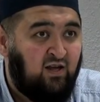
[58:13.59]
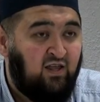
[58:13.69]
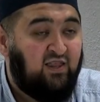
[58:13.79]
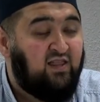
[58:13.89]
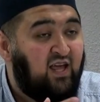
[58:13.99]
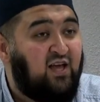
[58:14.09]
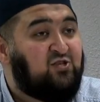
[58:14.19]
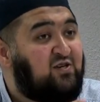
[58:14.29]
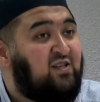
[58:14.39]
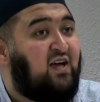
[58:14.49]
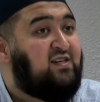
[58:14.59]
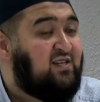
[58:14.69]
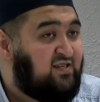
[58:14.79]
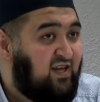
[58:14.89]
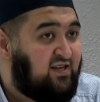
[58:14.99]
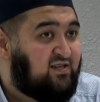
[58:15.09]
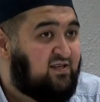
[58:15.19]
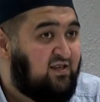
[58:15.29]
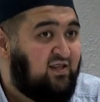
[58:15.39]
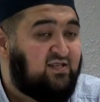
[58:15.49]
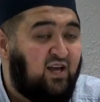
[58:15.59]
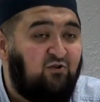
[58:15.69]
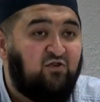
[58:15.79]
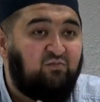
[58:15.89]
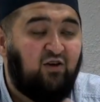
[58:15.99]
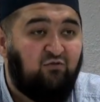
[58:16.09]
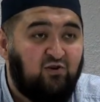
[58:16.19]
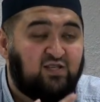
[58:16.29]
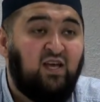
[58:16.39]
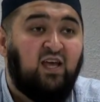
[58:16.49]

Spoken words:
Then the answer to that is yes. The sound of my voice